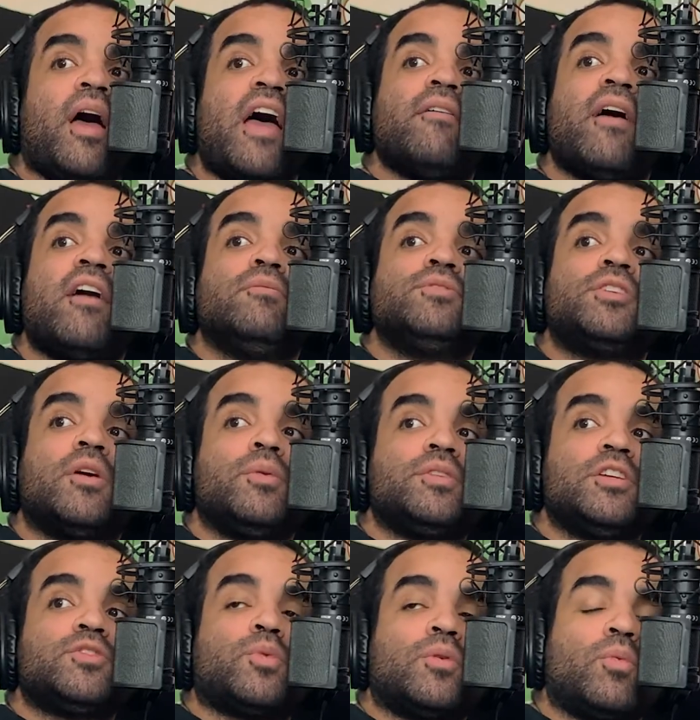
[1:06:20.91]
them start with
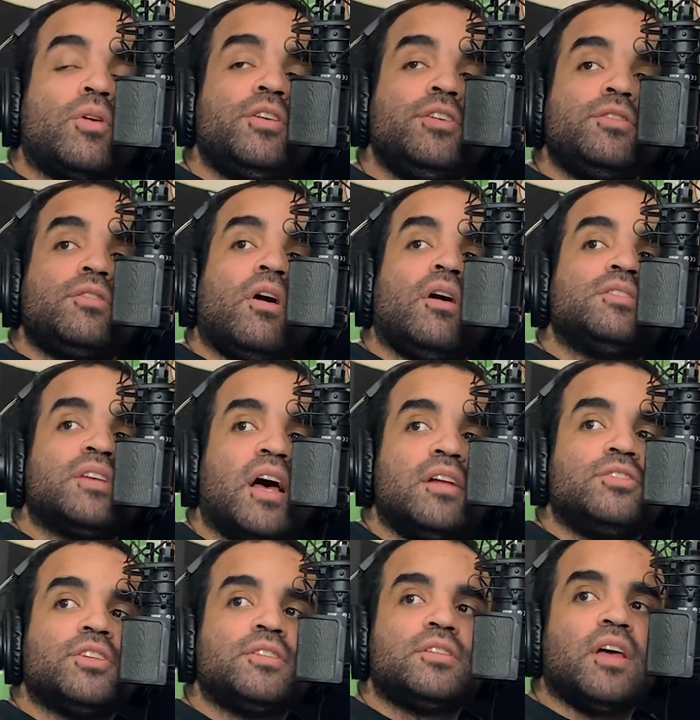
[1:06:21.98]
this one. What are your thoughts on
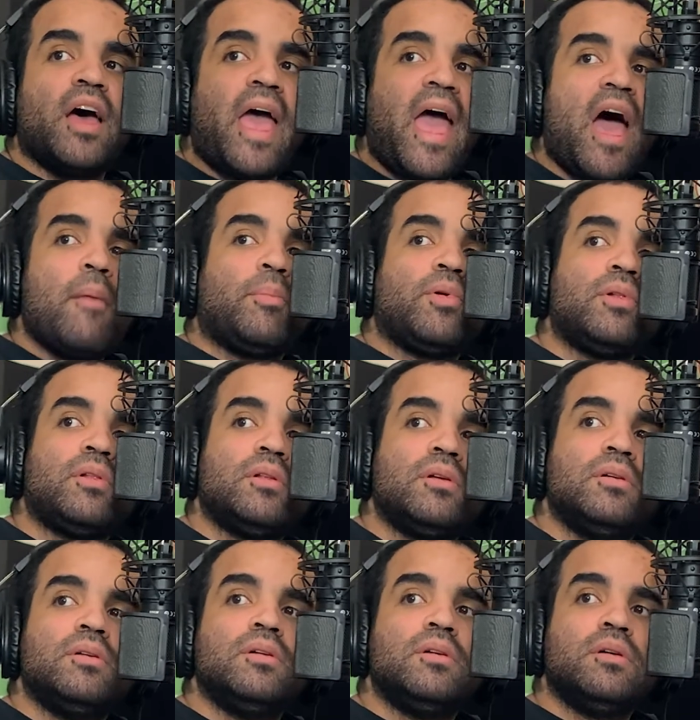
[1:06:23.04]
just the Apple
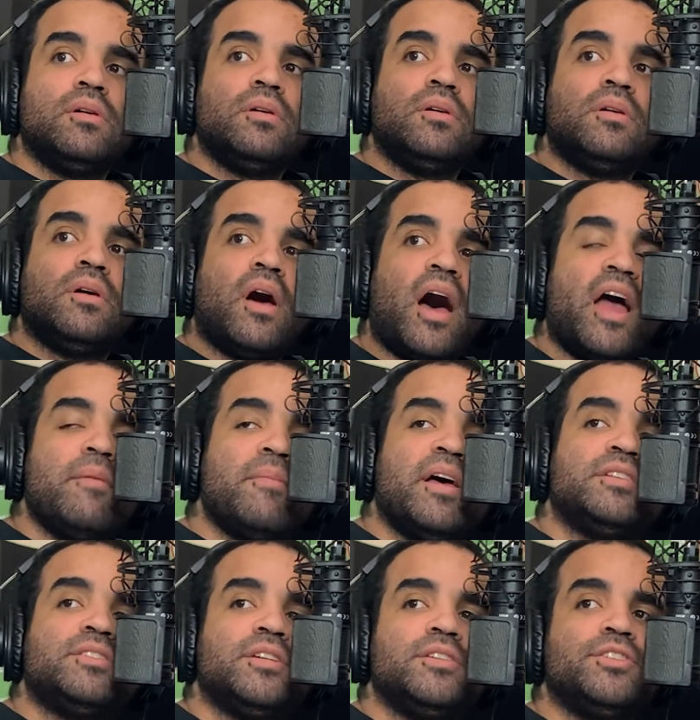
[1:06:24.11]

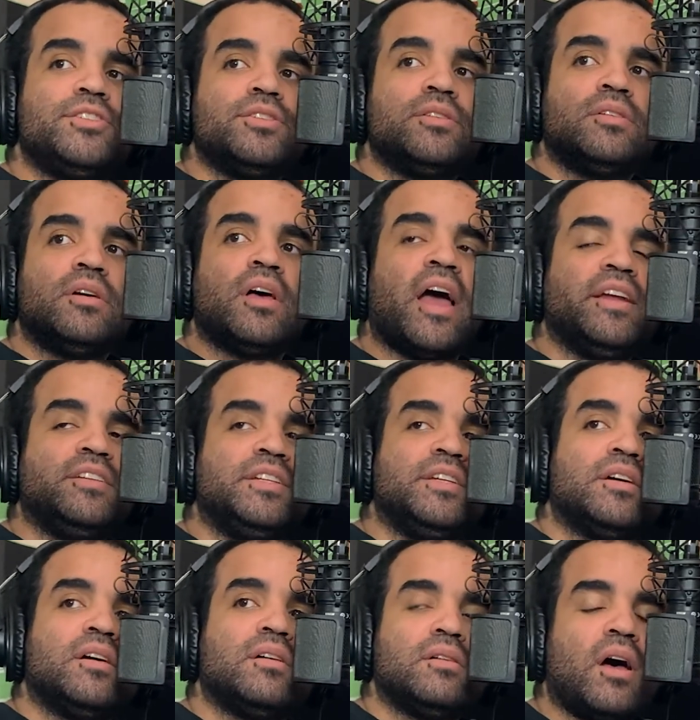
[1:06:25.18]
iMessage
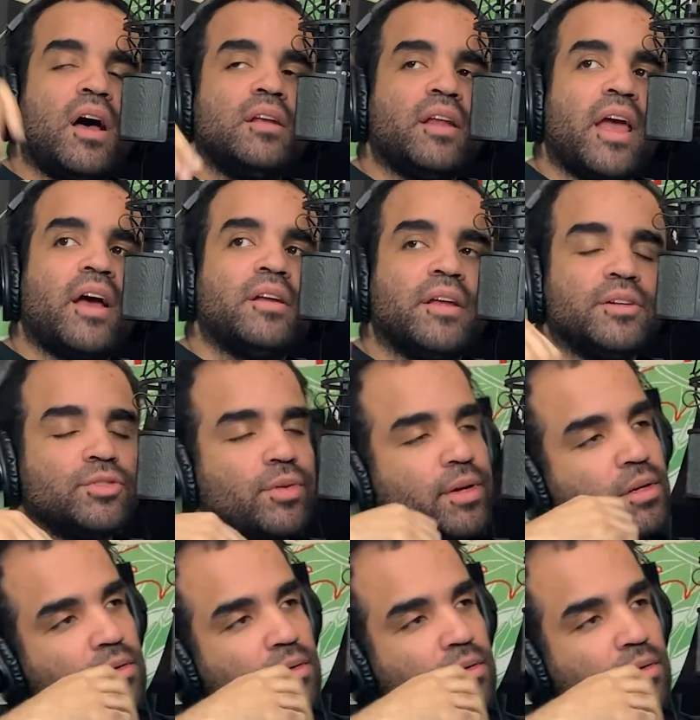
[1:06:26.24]
idea on Android?